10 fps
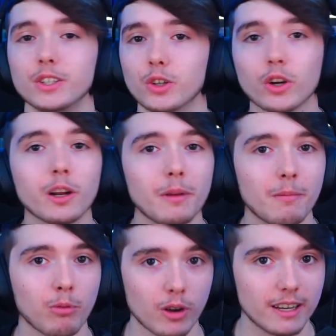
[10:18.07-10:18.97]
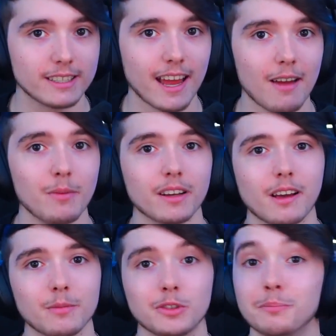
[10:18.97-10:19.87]
you're going to be pretty set when it
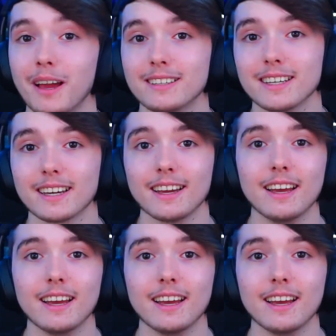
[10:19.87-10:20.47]
comes to basic